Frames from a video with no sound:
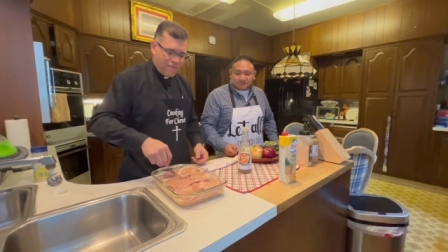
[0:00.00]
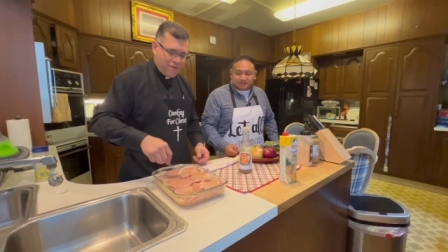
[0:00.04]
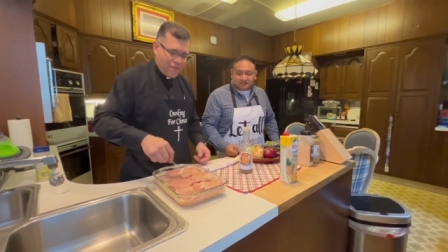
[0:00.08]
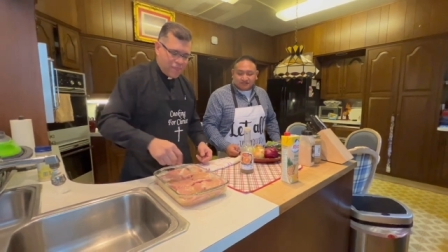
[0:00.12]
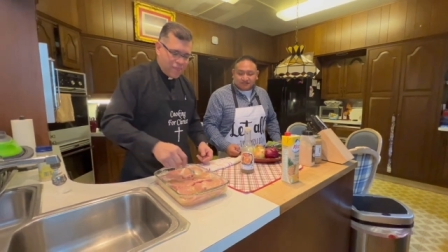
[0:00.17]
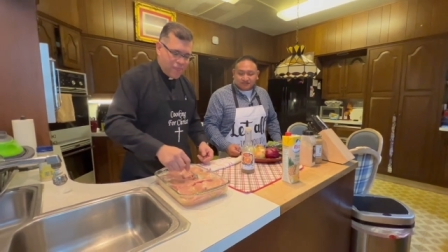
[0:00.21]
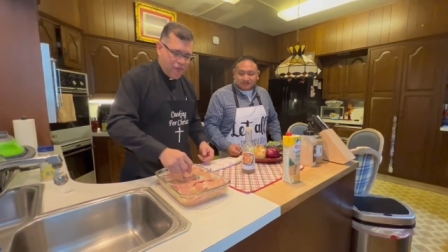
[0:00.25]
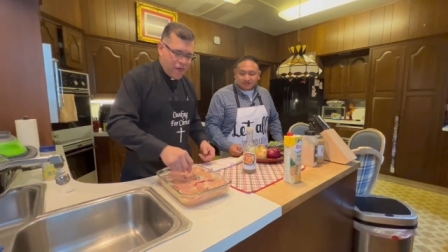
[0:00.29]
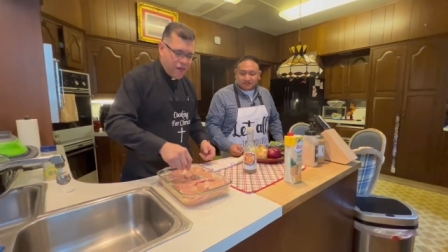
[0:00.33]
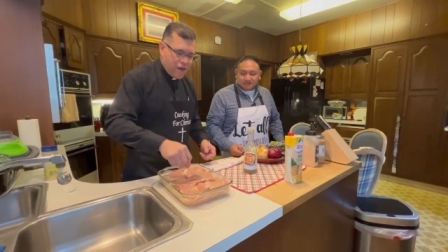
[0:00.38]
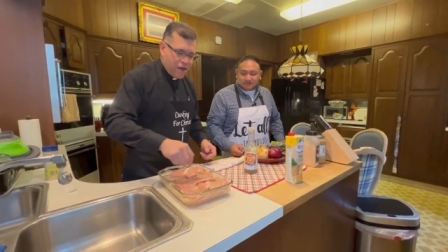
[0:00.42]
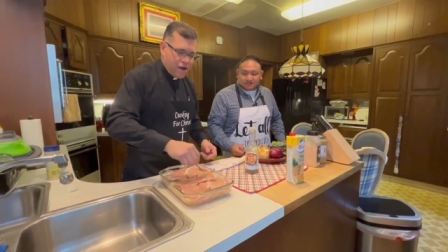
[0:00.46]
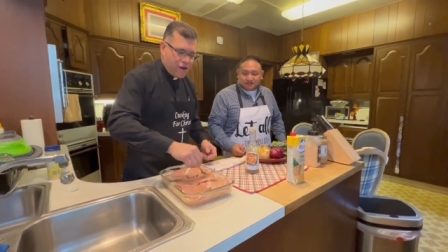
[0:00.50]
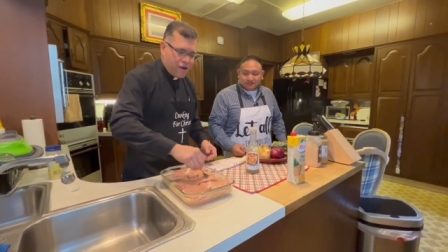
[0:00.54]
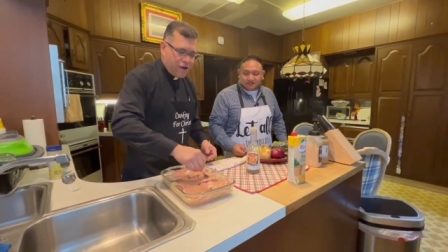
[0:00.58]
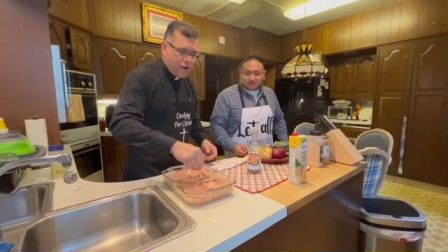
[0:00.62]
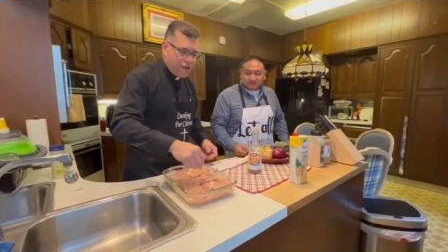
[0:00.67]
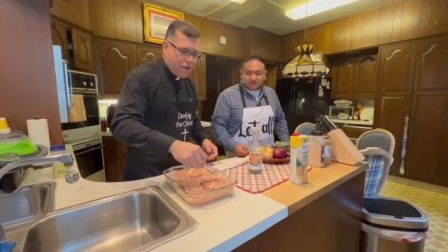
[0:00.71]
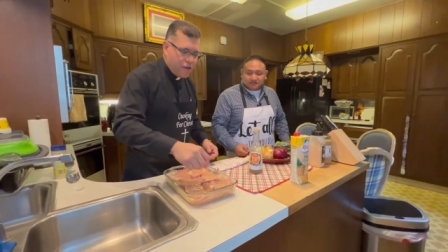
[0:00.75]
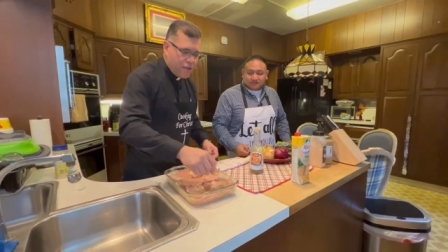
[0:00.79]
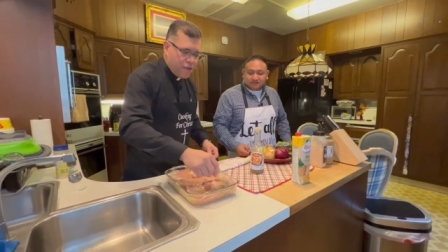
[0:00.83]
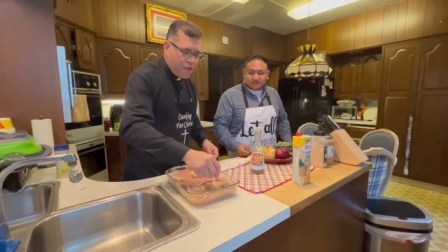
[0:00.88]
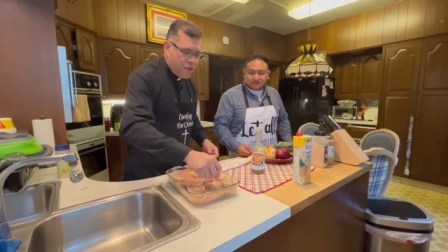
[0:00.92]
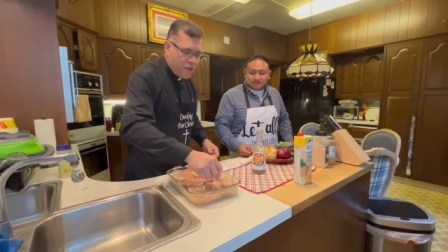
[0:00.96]
it there
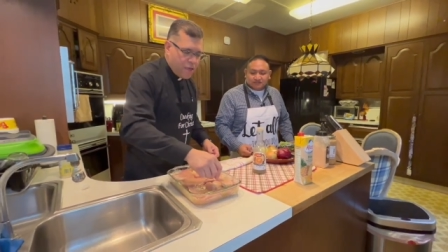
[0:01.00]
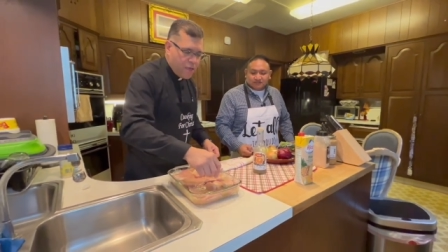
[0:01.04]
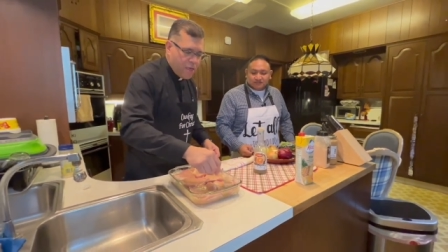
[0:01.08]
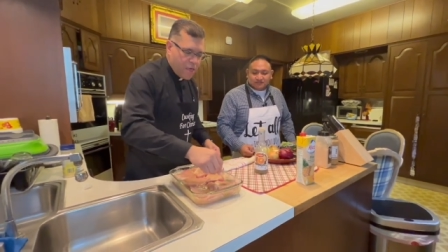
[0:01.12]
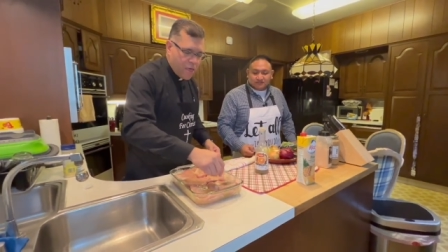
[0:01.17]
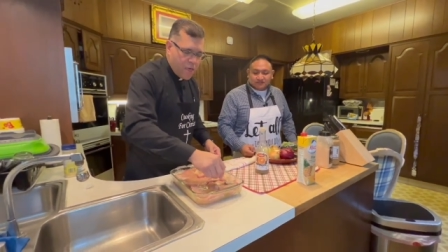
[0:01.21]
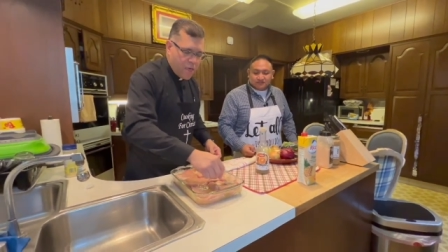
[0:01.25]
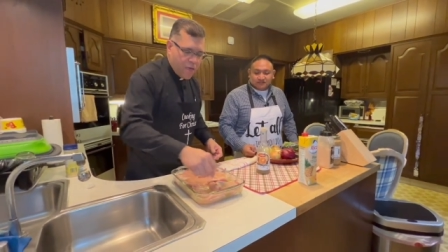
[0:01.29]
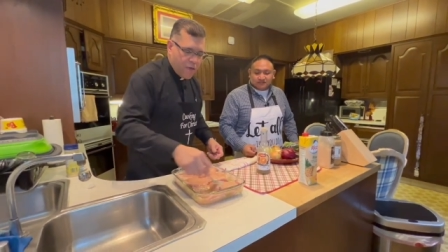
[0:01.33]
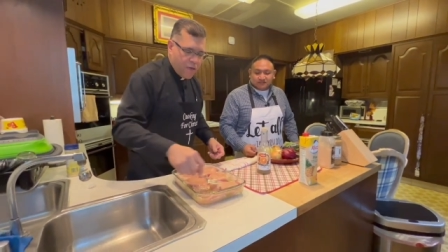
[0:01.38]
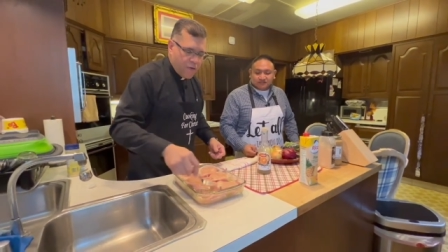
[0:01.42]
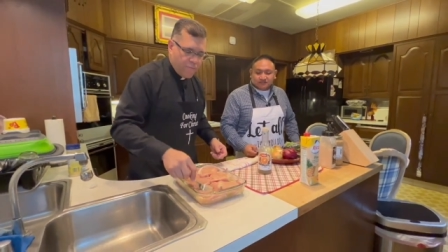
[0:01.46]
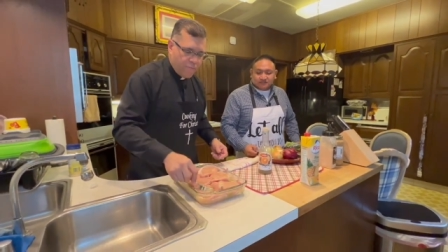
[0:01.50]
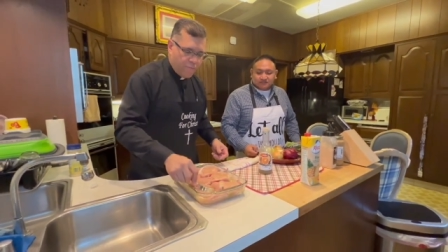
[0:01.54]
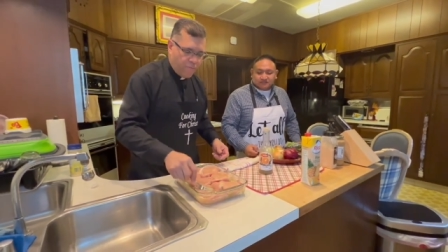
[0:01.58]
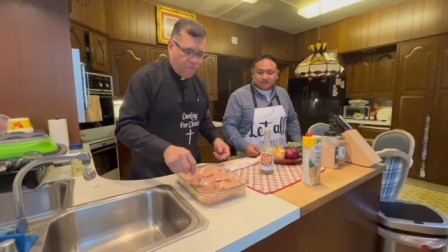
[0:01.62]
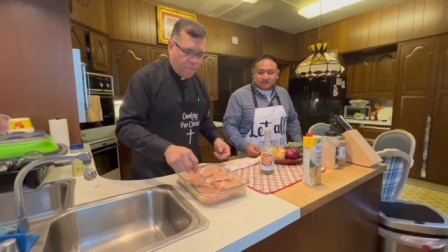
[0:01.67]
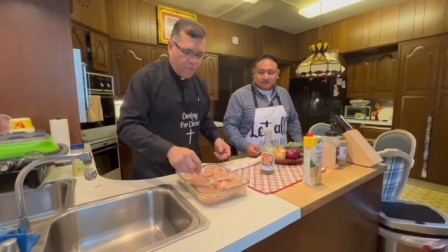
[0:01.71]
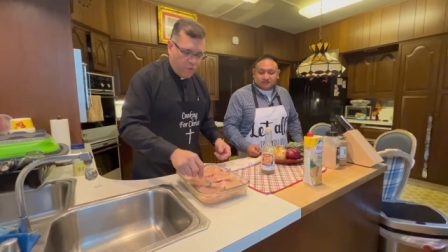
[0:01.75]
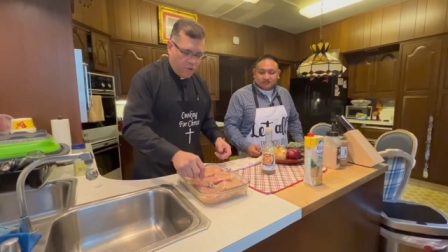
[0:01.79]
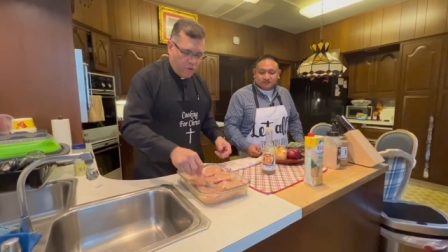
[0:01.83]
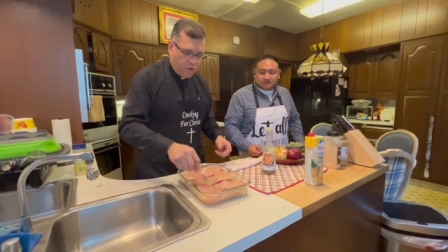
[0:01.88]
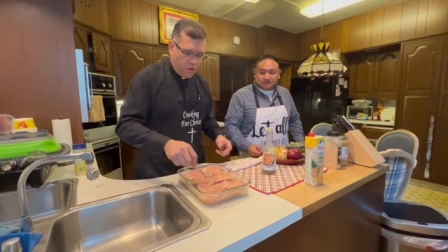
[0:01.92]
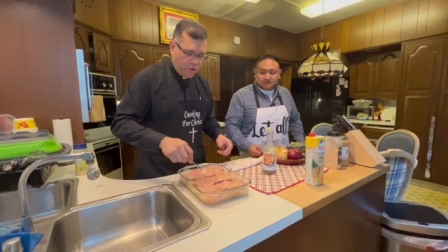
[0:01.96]

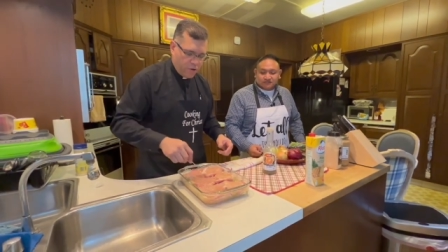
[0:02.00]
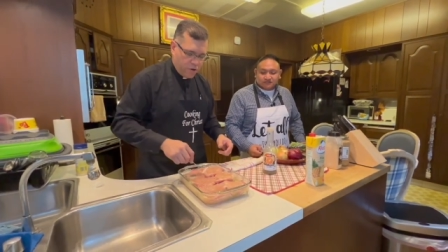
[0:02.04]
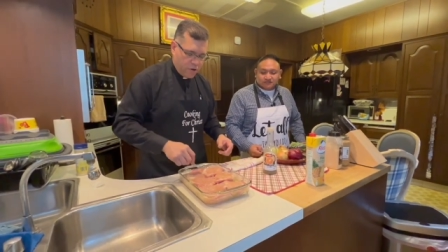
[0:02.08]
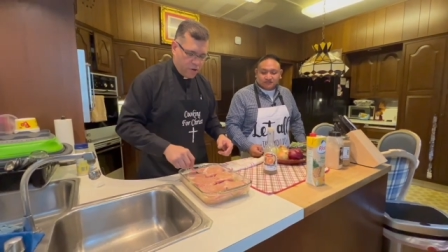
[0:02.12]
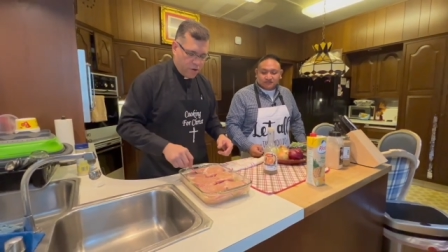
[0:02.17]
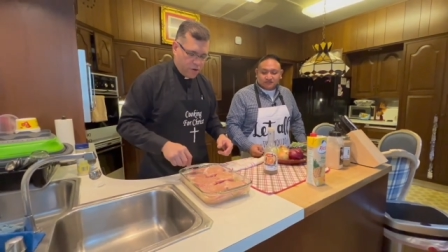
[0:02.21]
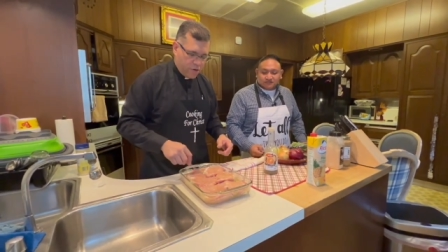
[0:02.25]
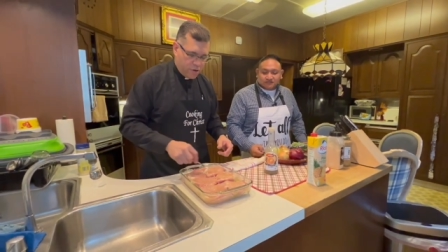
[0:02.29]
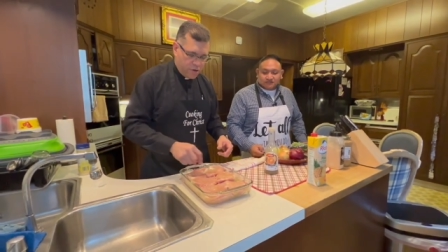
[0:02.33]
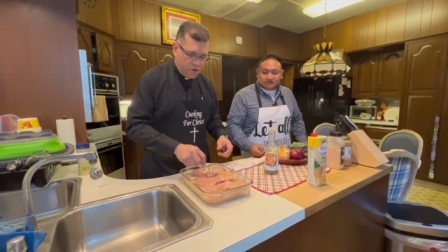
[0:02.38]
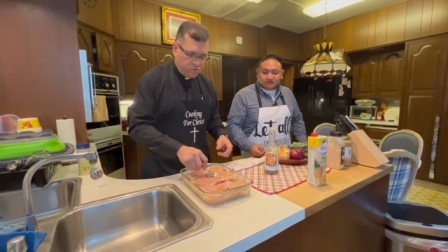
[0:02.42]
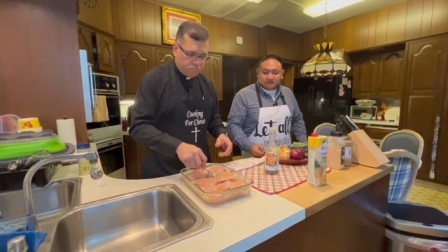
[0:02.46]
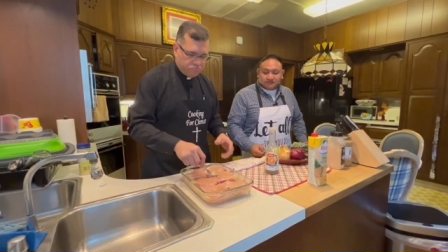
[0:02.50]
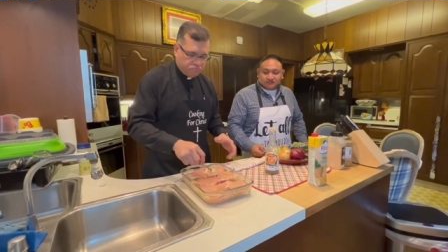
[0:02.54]
for